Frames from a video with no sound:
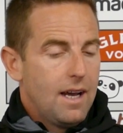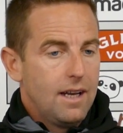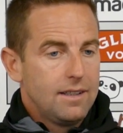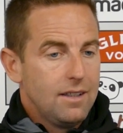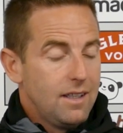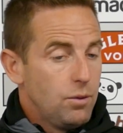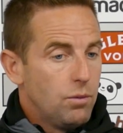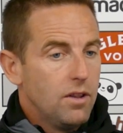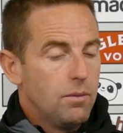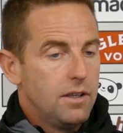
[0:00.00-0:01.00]
ideally, we
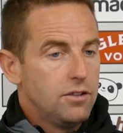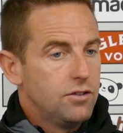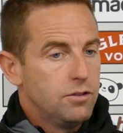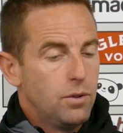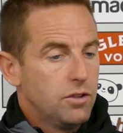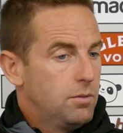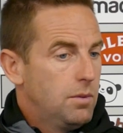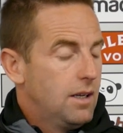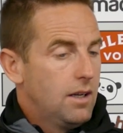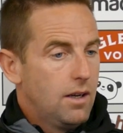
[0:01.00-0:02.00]
want them in as soon as possible,
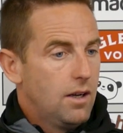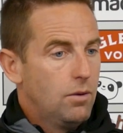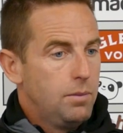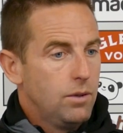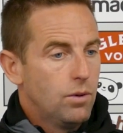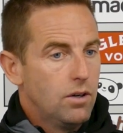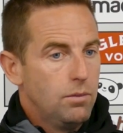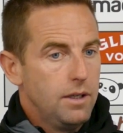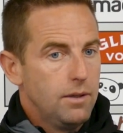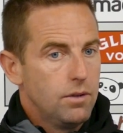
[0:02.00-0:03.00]
but it'll be what it'll
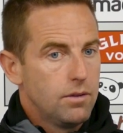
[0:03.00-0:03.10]
be.